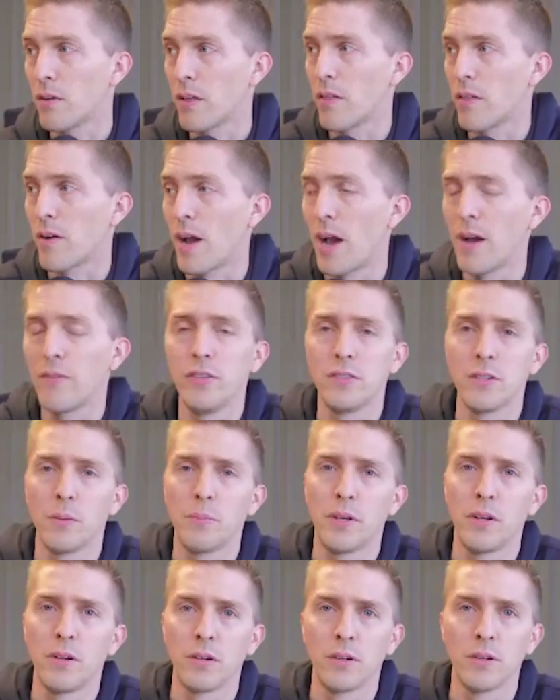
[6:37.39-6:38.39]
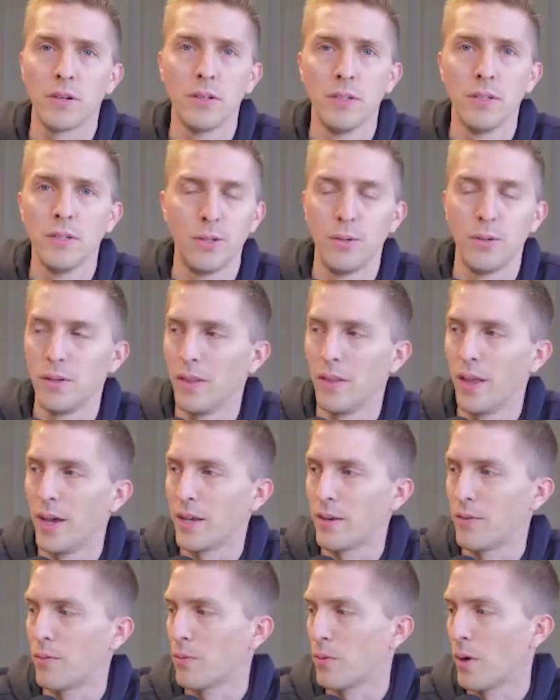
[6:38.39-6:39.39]
The other half he's up here doing
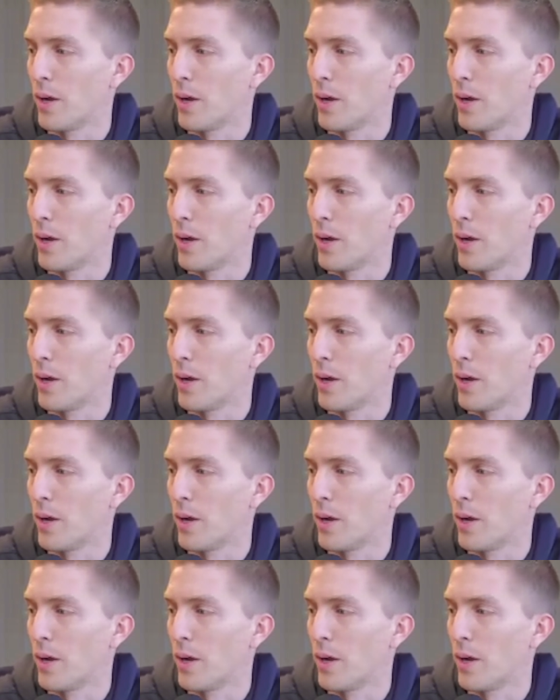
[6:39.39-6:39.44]
like,